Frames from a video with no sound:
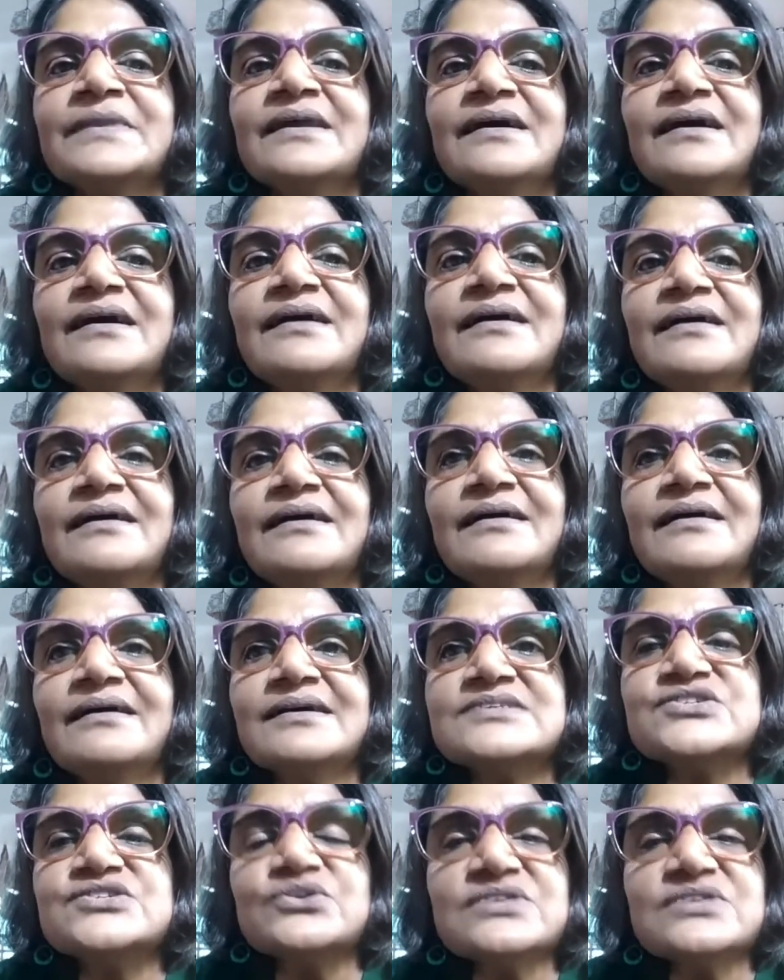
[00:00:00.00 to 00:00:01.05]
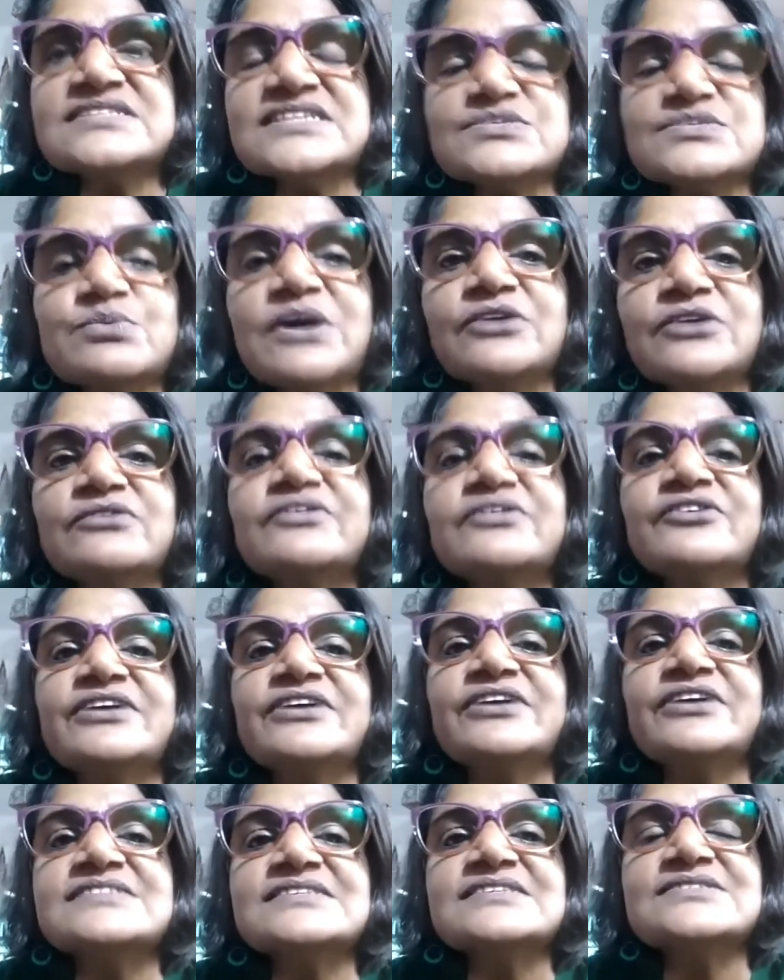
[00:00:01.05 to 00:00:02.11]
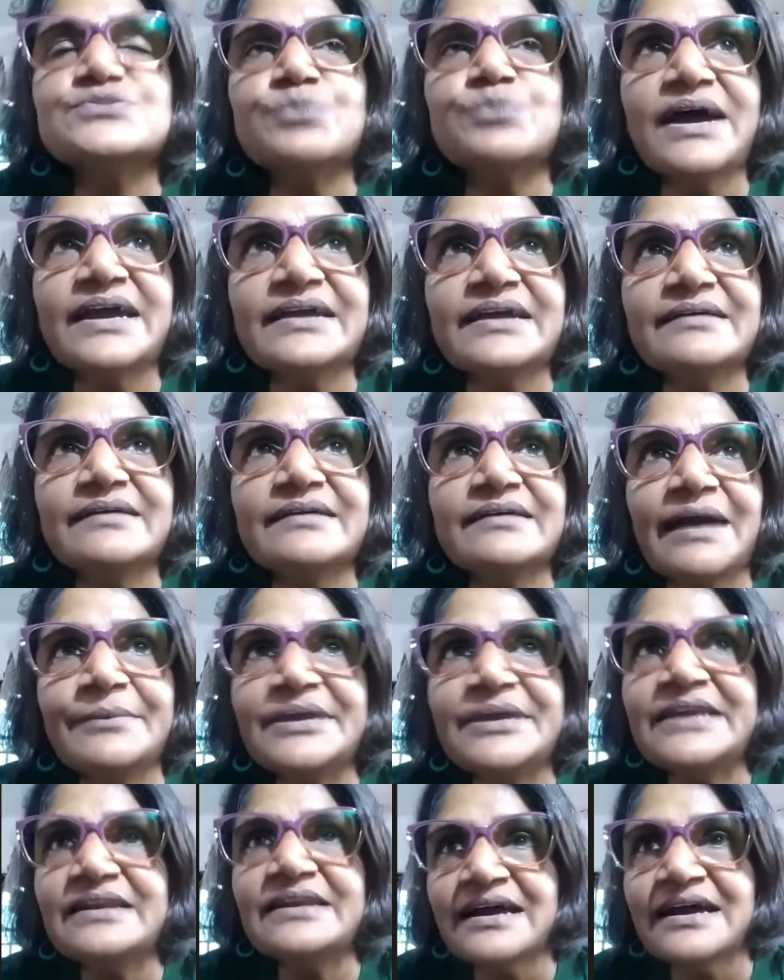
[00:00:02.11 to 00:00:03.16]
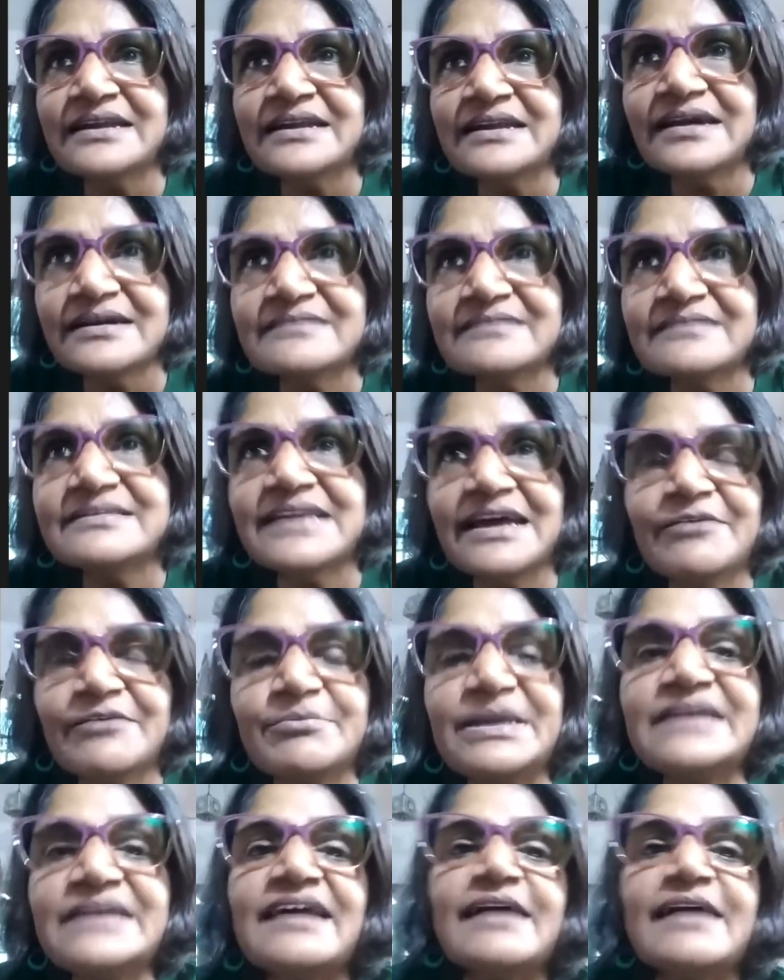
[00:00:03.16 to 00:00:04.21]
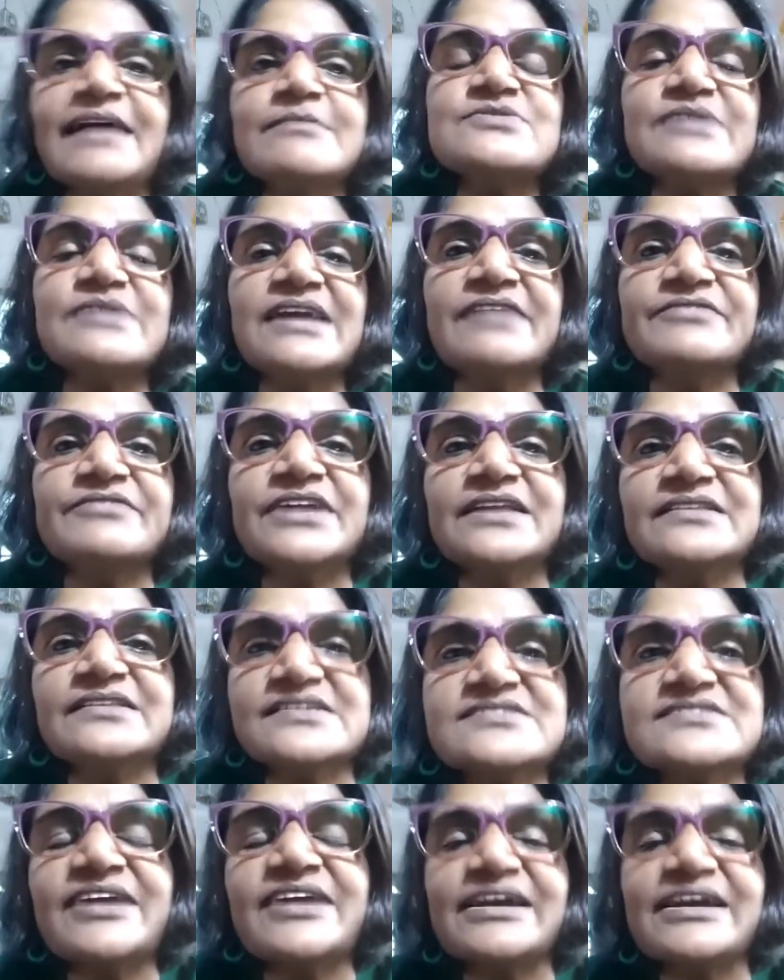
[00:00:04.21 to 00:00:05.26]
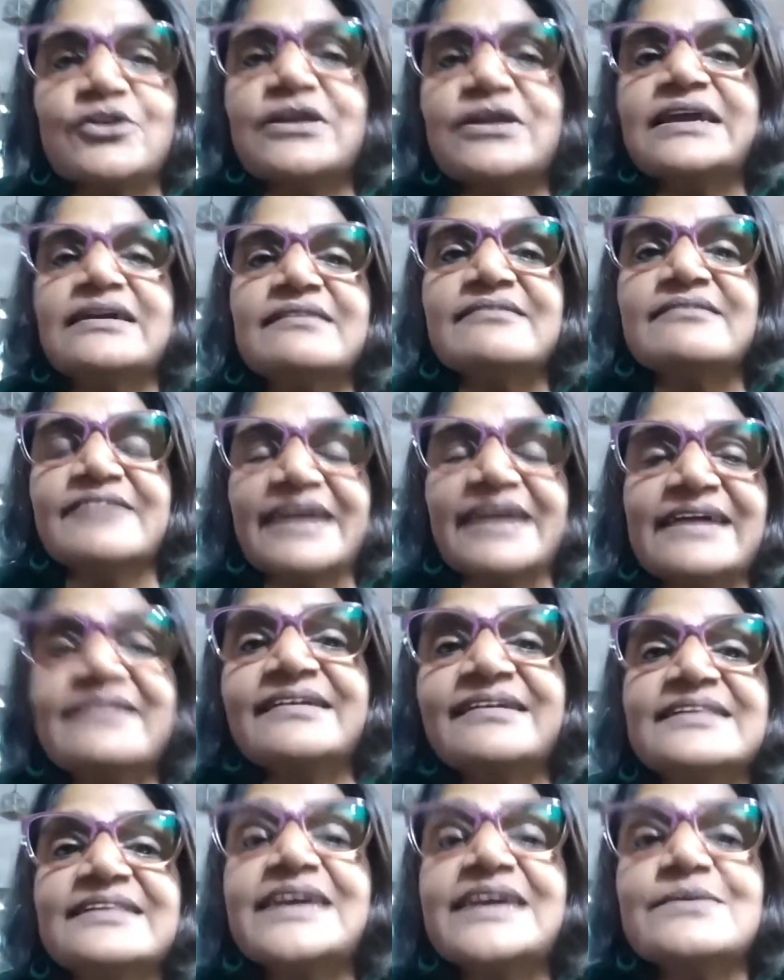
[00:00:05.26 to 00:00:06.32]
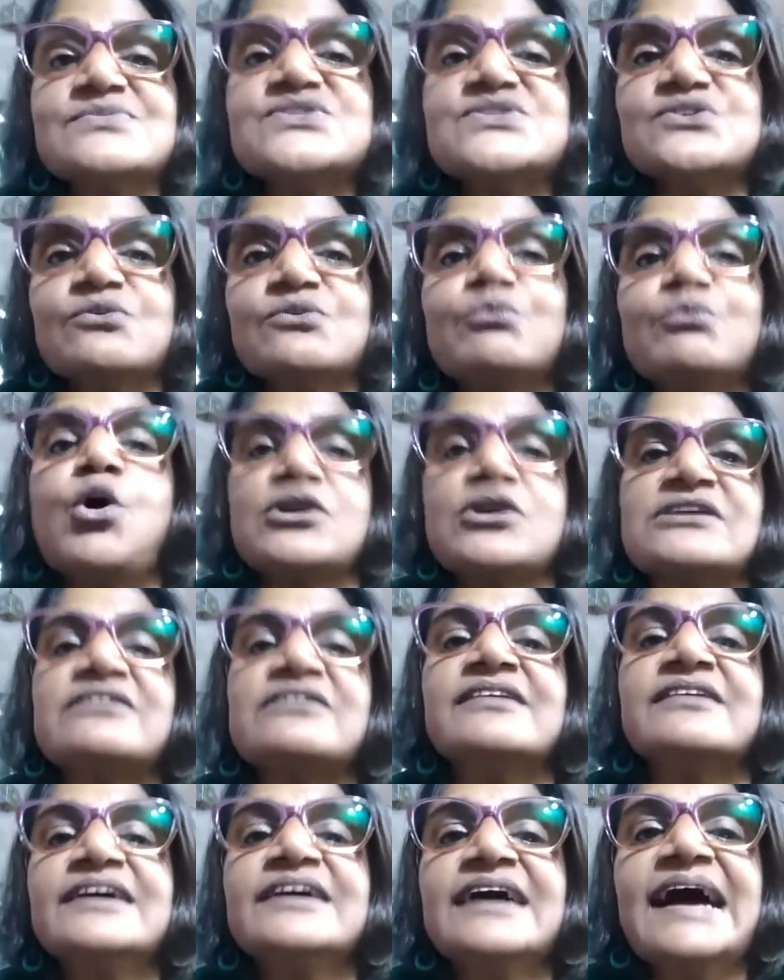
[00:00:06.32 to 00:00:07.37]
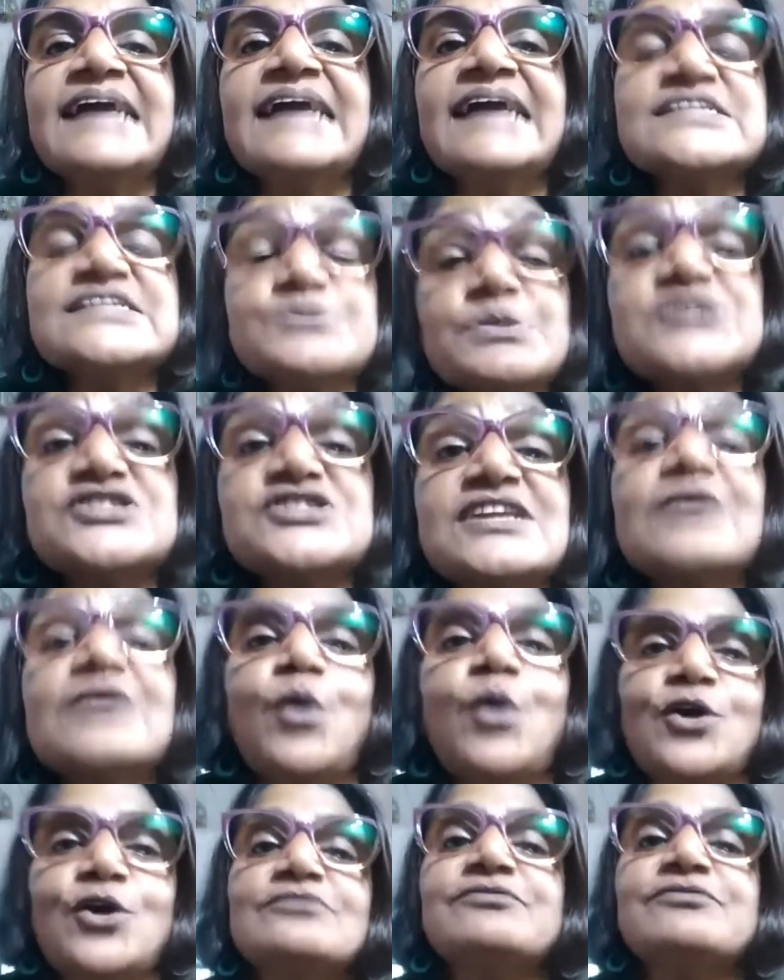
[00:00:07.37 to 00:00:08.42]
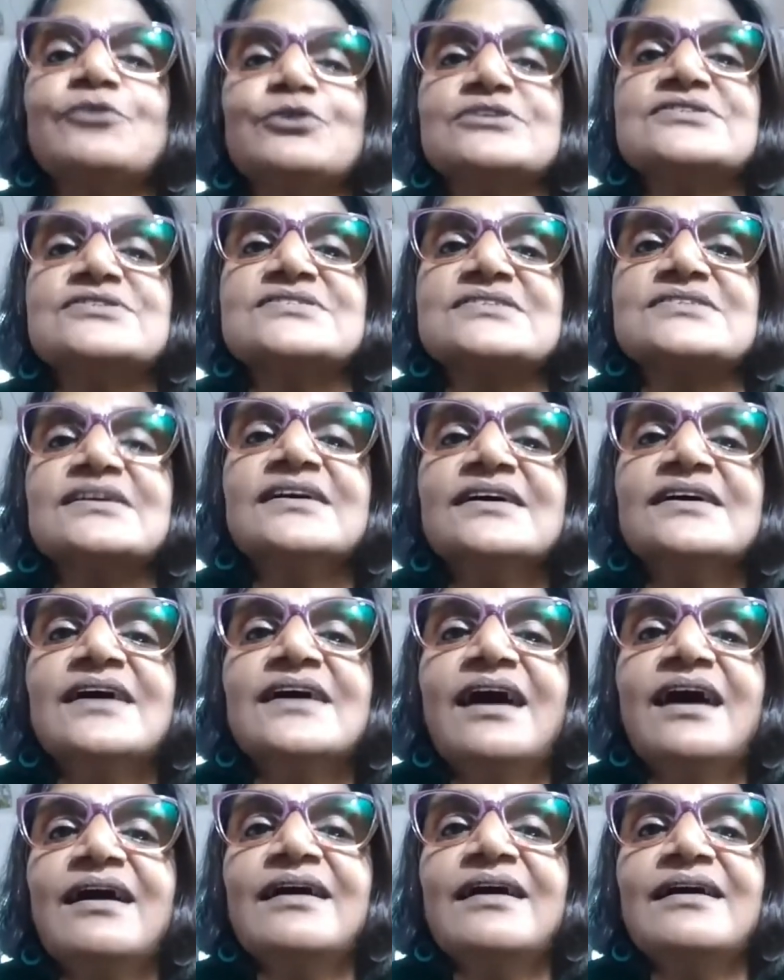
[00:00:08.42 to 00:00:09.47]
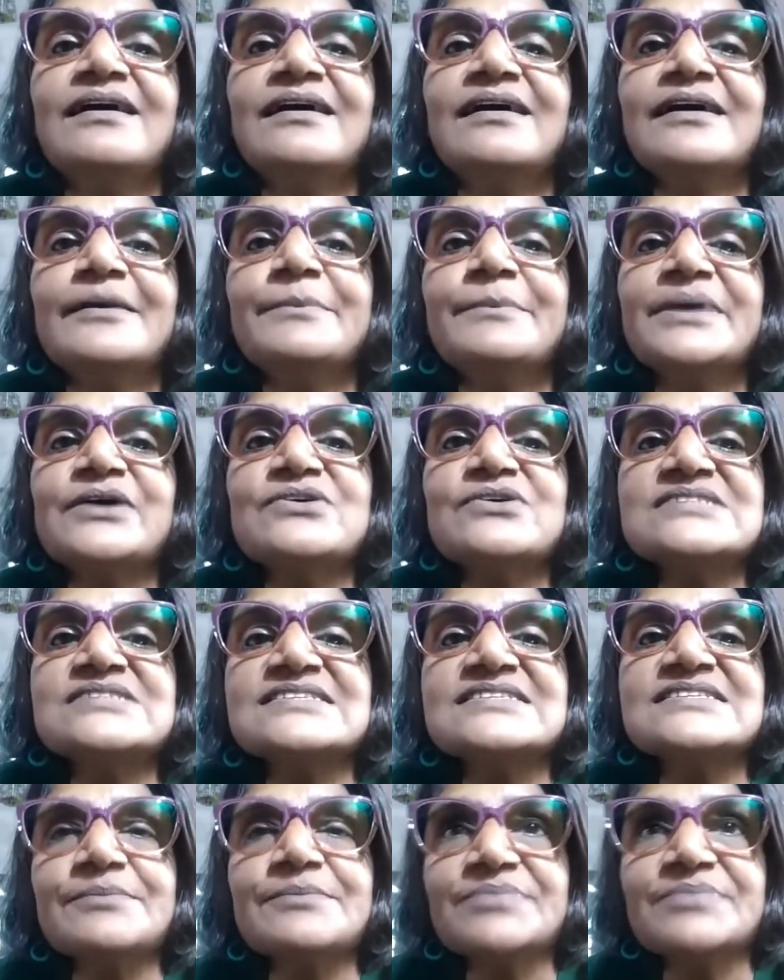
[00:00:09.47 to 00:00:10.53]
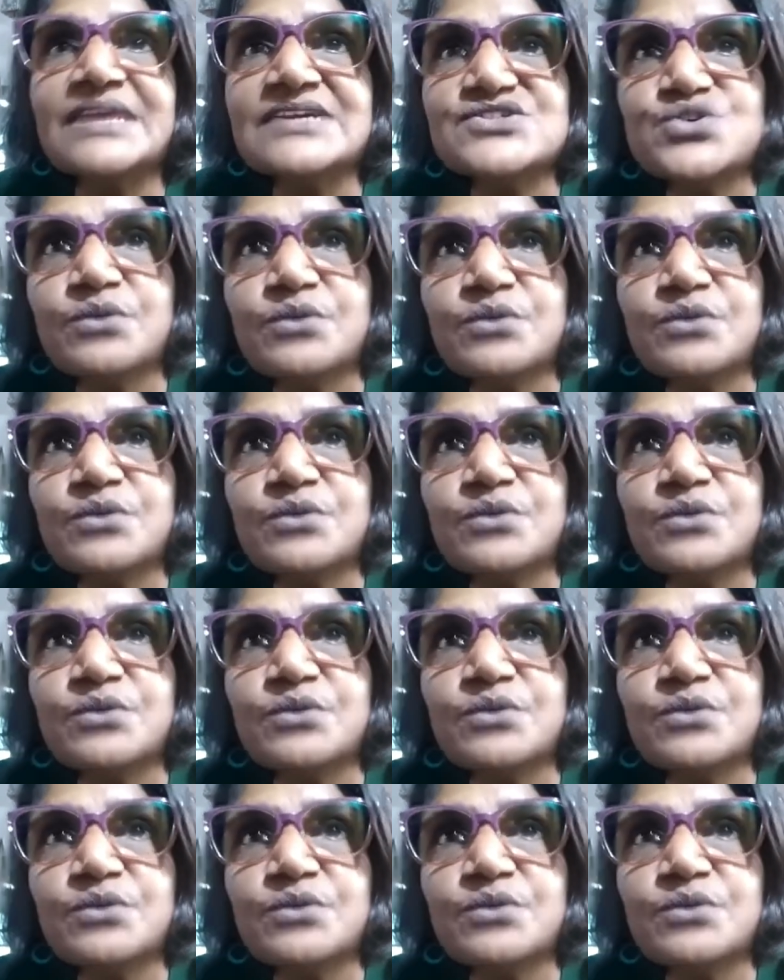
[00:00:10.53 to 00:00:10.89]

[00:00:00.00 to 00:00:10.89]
Uh, so this is one of the reasons why I mean at, uh, there have been times when I've done this recurring recurring themes of water and especially waterfalls uh, because there's something so